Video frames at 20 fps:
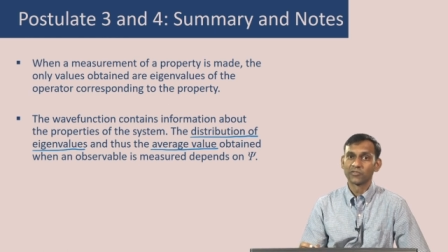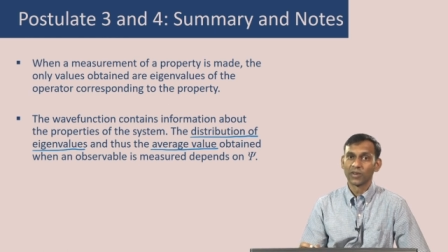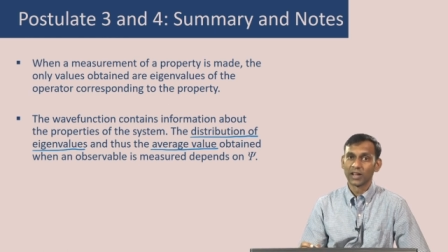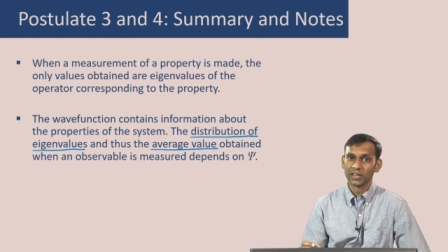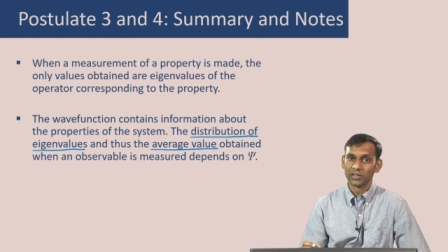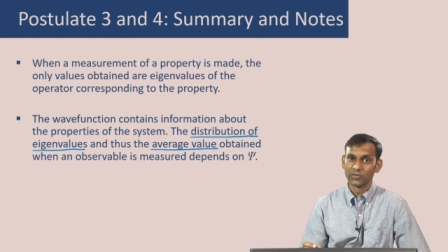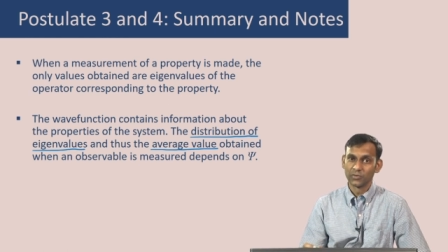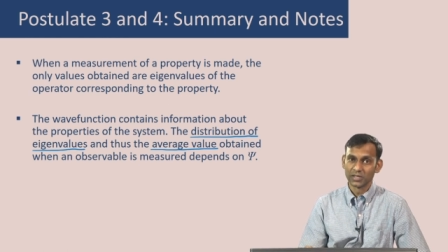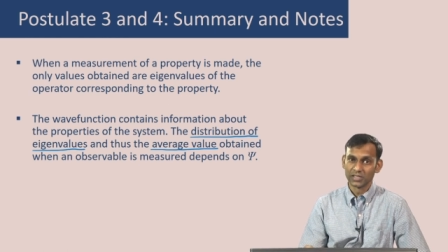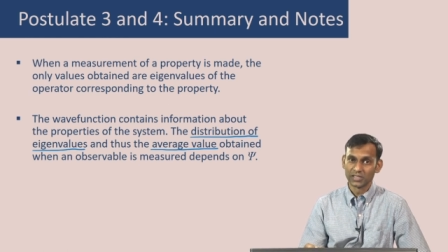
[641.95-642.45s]

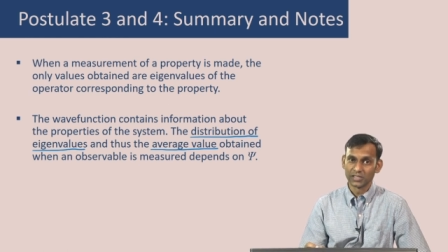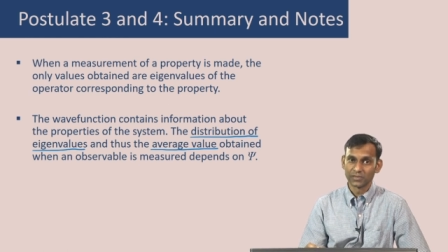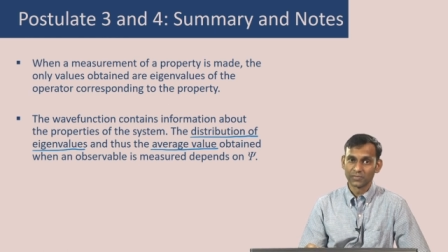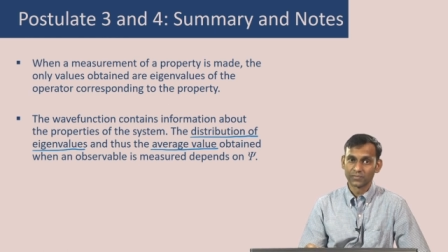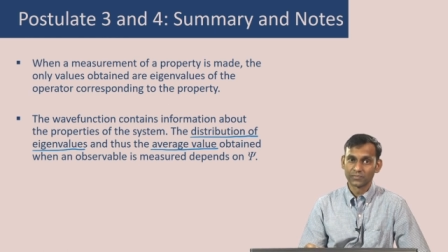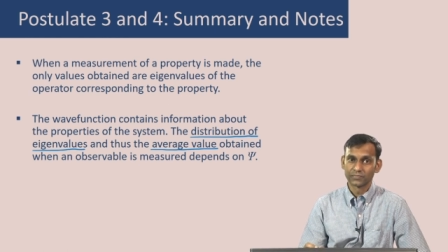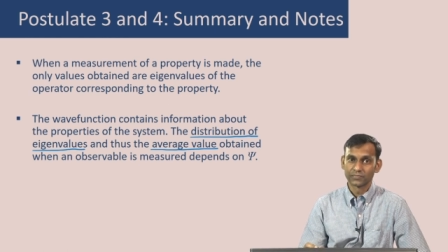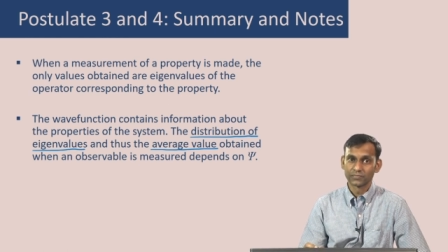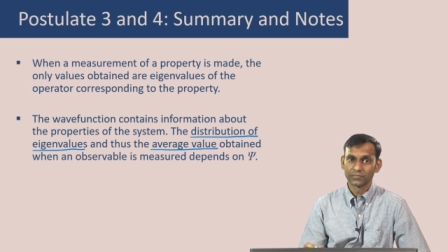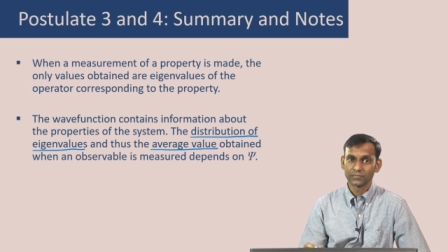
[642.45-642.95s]
value is.
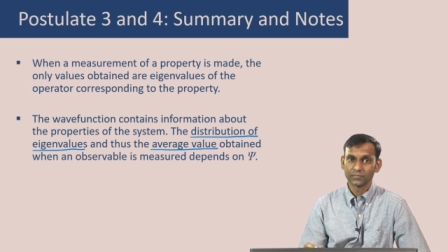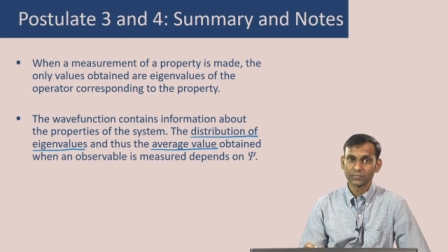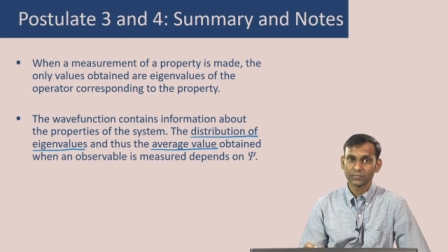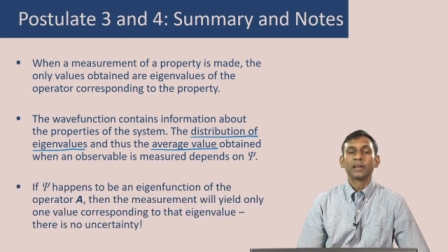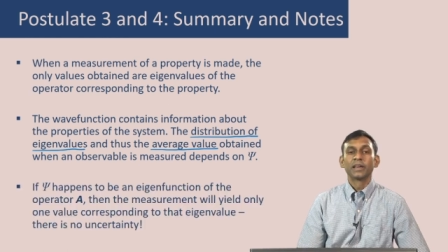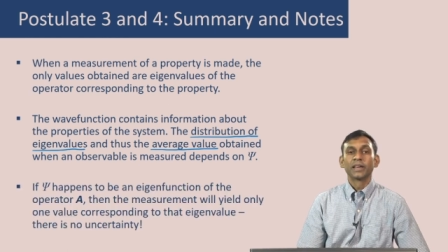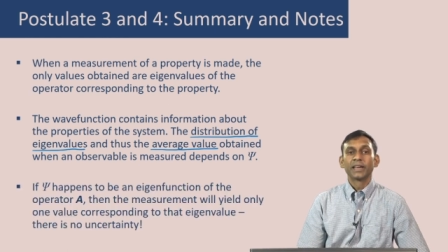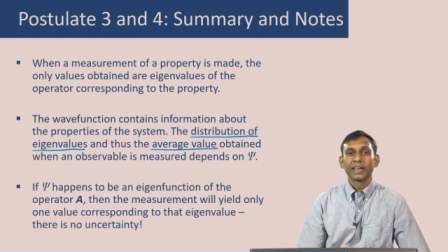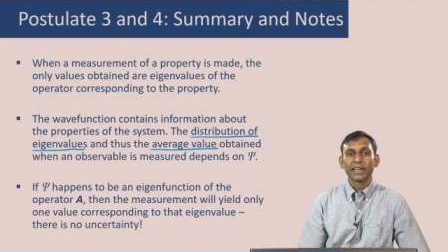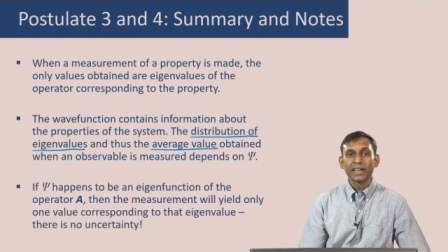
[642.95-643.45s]

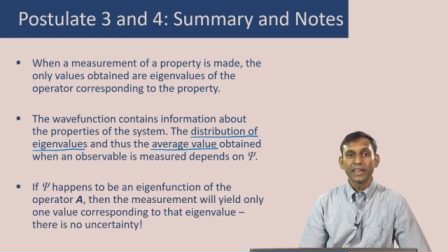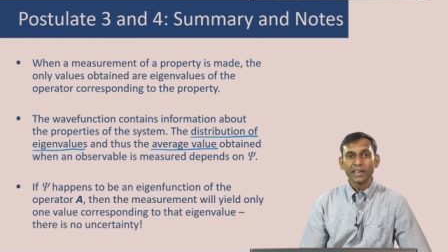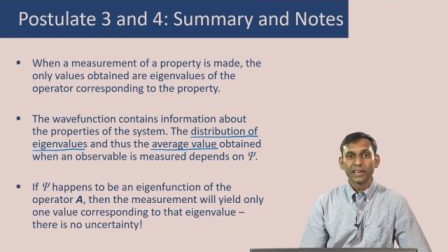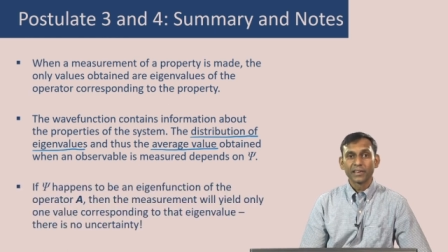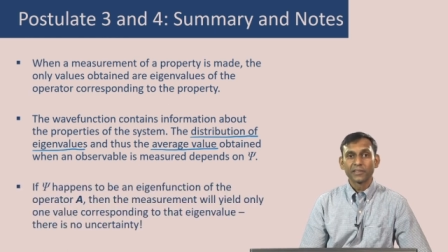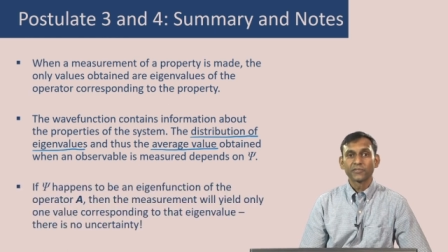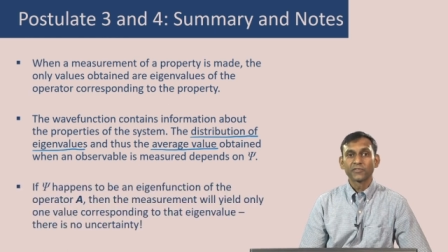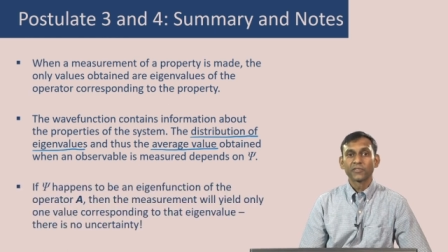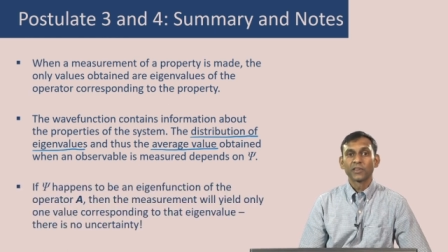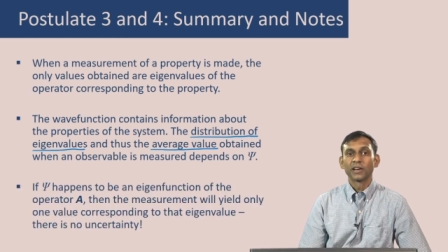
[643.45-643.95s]

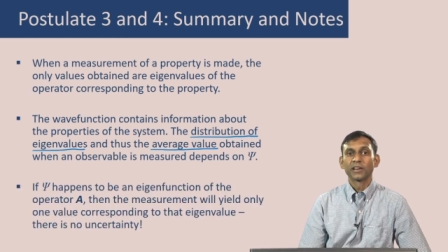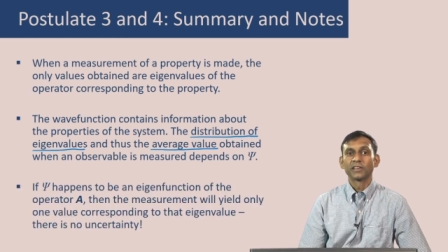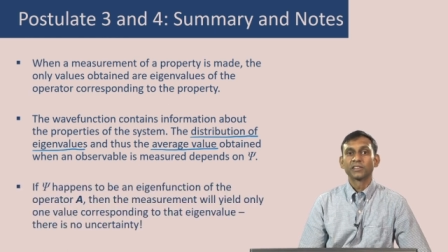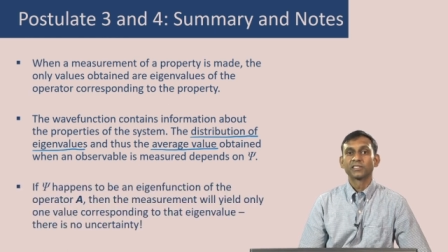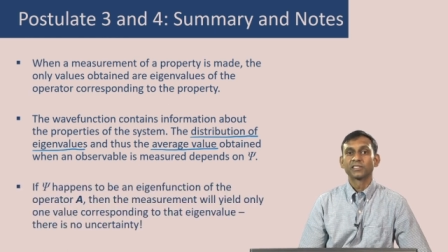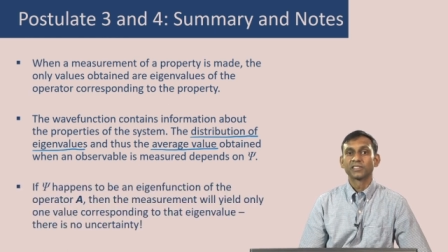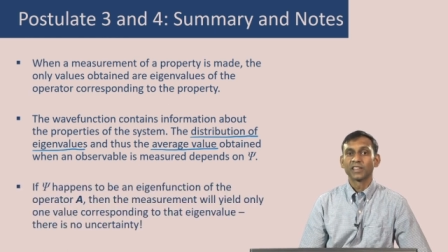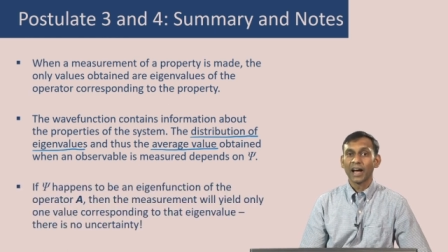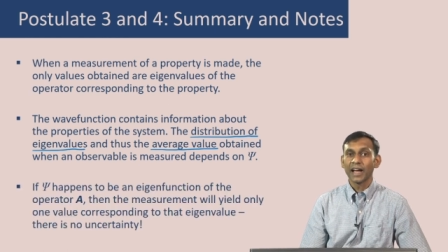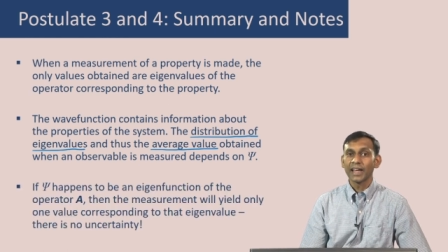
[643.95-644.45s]
If
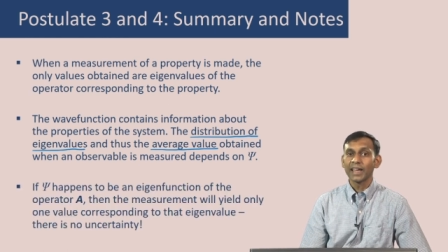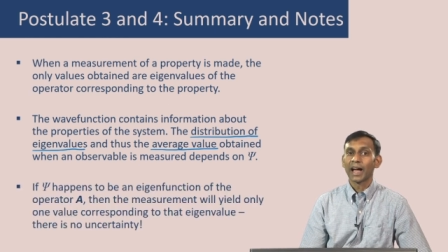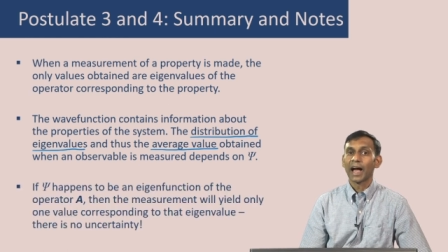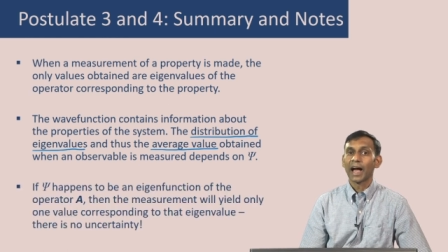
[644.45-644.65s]
psi